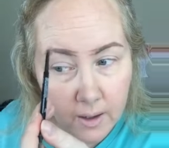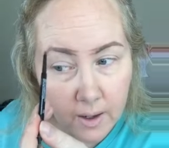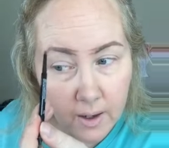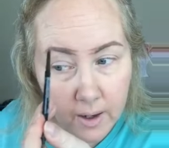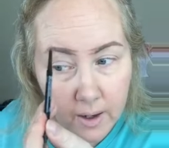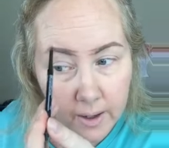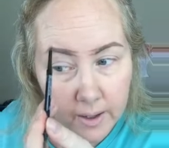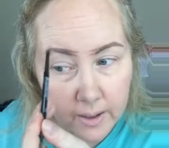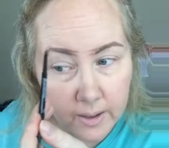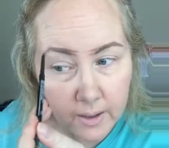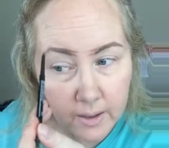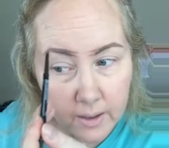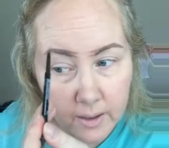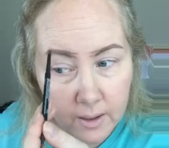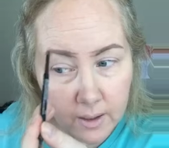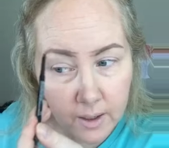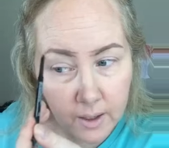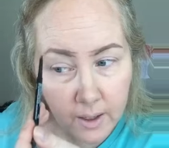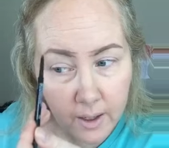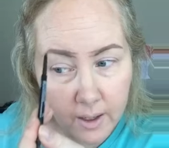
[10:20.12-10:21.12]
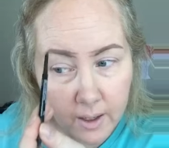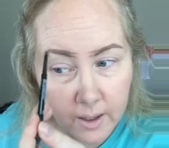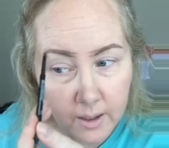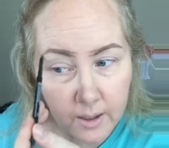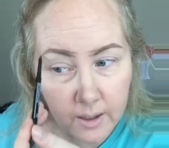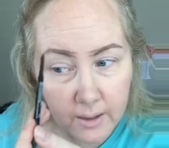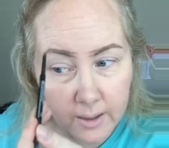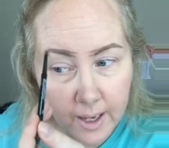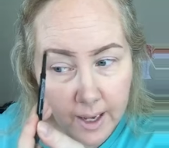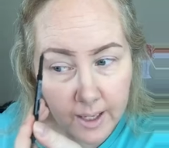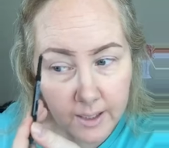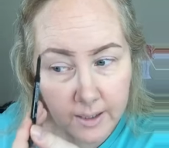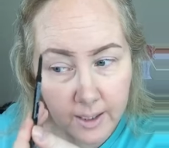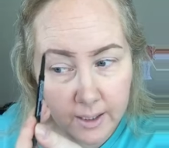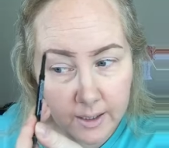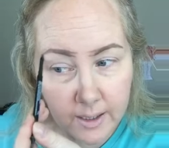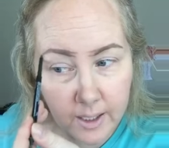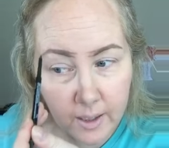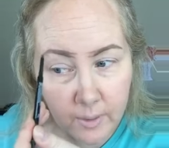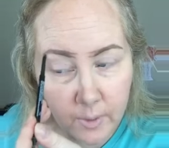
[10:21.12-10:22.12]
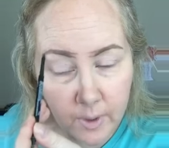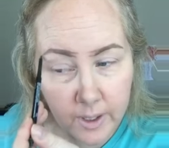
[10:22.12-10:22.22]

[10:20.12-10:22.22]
All right, and as I said,